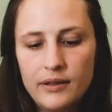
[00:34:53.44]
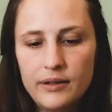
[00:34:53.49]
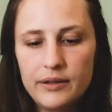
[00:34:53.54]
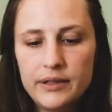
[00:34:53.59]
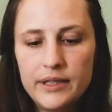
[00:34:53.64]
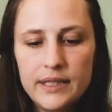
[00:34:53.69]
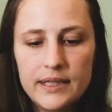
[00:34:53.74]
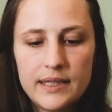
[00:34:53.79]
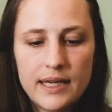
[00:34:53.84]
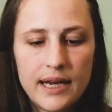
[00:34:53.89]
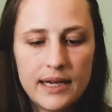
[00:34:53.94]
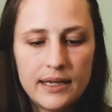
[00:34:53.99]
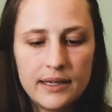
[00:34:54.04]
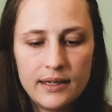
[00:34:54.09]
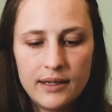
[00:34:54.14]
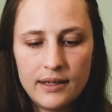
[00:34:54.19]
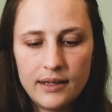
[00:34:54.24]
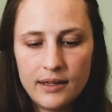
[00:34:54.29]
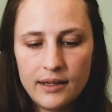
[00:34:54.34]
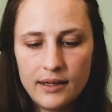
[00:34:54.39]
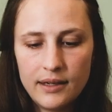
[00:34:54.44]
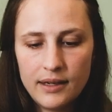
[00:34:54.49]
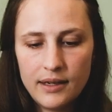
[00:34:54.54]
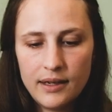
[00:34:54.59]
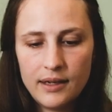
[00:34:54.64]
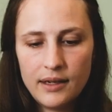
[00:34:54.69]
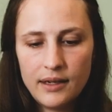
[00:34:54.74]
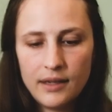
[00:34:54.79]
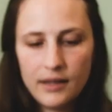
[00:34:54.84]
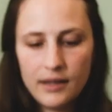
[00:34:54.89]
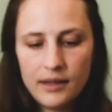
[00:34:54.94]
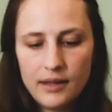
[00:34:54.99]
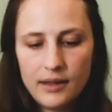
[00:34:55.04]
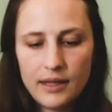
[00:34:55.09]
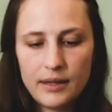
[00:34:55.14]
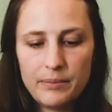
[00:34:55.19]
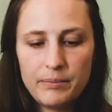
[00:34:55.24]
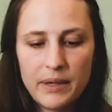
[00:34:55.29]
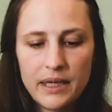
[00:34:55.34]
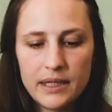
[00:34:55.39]
design
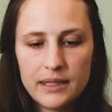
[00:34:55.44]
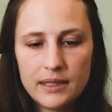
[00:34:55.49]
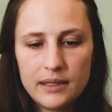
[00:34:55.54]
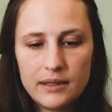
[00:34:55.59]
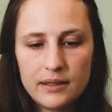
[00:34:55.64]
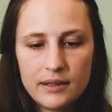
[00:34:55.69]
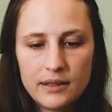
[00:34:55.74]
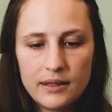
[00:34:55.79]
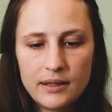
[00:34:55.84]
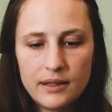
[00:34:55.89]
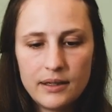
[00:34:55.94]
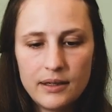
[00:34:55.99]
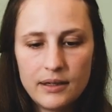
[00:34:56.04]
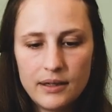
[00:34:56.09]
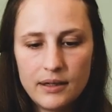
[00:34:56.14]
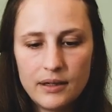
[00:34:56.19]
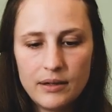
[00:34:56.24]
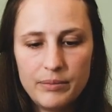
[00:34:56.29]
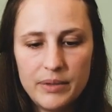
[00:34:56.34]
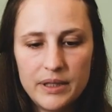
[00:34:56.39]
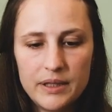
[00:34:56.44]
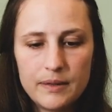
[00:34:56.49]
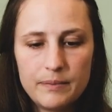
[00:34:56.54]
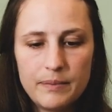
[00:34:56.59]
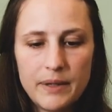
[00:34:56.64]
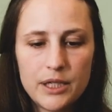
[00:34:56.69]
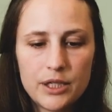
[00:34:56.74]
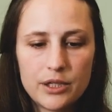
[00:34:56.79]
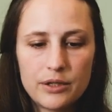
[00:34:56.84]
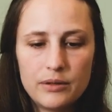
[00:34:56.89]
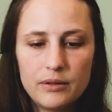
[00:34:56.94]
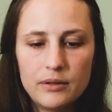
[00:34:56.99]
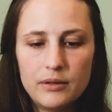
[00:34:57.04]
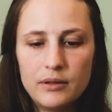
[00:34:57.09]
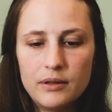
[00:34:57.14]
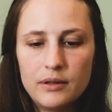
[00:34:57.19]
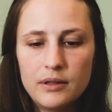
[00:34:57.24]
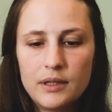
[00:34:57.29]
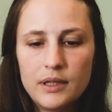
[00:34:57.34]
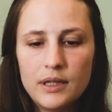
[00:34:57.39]
that makes it a bit
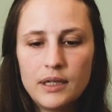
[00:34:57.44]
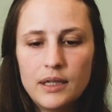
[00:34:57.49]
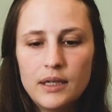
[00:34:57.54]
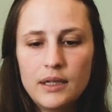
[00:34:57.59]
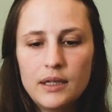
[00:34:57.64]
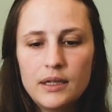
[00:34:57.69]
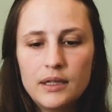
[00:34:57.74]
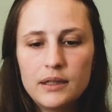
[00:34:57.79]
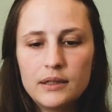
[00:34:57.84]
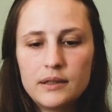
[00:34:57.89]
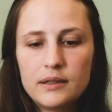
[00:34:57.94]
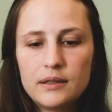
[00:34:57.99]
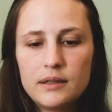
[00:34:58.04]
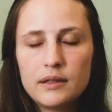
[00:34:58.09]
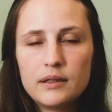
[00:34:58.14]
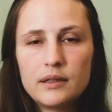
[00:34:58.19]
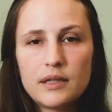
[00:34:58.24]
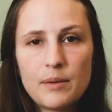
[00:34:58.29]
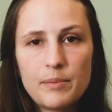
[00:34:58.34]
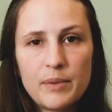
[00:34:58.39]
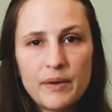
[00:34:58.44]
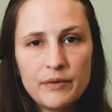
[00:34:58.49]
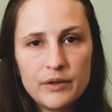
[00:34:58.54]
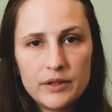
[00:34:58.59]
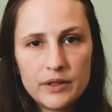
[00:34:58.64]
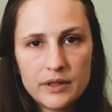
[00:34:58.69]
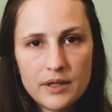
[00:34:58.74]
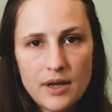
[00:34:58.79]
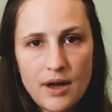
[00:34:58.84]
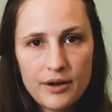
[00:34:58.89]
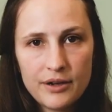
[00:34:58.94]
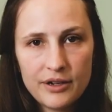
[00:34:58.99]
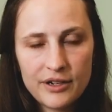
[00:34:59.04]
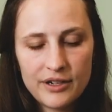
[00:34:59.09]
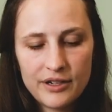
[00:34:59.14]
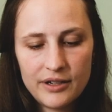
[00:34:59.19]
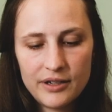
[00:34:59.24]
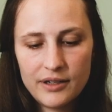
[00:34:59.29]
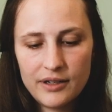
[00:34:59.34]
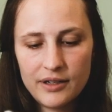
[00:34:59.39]
special is the top of the sock
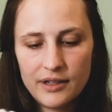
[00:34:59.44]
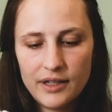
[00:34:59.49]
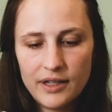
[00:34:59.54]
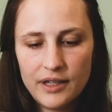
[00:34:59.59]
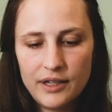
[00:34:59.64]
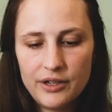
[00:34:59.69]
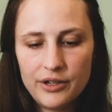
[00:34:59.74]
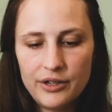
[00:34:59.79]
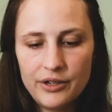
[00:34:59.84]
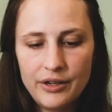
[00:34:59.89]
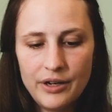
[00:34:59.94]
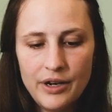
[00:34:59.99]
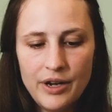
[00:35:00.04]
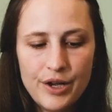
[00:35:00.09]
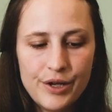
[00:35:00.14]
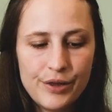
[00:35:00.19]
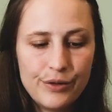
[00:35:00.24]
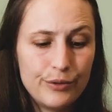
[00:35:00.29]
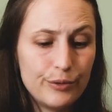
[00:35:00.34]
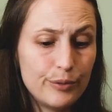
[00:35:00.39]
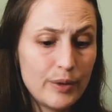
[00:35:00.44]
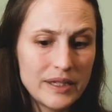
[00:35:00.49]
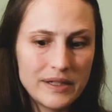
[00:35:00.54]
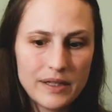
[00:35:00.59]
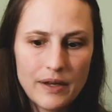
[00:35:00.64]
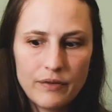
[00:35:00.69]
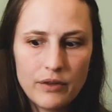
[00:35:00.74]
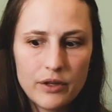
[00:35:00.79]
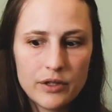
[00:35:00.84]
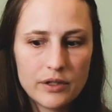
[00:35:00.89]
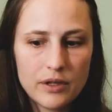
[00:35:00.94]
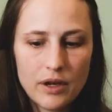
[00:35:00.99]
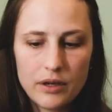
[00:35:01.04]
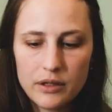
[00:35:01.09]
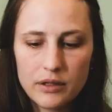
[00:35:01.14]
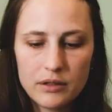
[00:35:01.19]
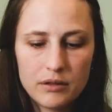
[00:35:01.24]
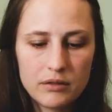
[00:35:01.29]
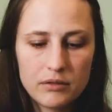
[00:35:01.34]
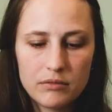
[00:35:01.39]
here. The rest of the
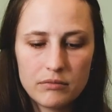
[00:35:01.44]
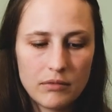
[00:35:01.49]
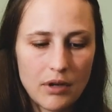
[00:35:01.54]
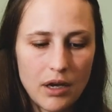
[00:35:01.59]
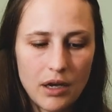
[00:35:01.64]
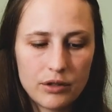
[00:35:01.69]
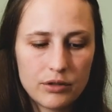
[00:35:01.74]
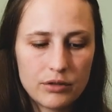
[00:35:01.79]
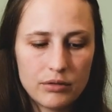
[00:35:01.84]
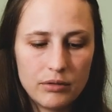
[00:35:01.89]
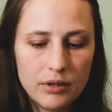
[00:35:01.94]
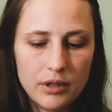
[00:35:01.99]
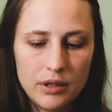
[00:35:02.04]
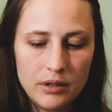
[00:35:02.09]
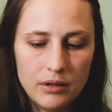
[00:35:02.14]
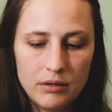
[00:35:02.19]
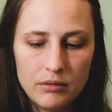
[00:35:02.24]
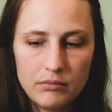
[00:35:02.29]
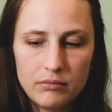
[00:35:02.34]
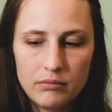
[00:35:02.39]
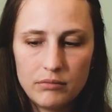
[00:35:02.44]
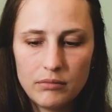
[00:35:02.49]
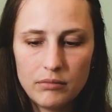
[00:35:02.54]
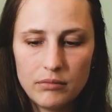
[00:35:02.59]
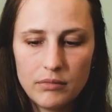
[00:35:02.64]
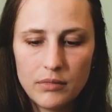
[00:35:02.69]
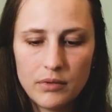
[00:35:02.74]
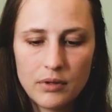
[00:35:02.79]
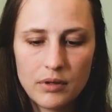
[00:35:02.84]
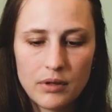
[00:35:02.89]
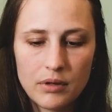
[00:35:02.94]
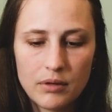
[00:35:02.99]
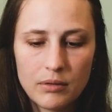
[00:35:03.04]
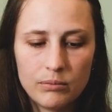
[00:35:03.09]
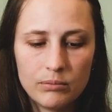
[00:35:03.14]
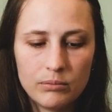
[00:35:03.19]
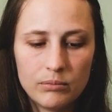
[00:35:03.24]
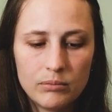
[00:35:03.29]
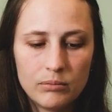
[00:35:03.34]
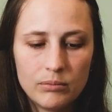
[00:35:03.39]
sock is actually
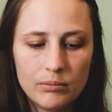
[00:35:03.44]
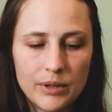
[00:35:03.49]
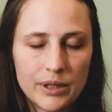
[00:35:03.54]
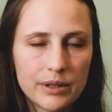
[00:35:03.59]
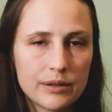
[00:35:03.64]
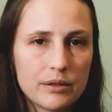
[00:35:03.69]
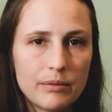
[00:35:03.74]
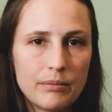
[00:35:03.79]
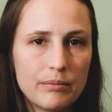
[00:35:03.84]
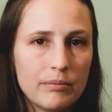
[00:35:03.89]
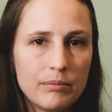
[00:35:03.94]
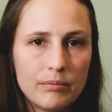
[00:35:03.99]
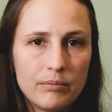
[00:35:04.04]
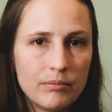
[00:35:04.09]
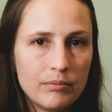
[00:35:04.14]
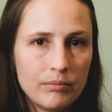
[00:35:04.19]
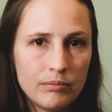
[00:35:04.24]
like some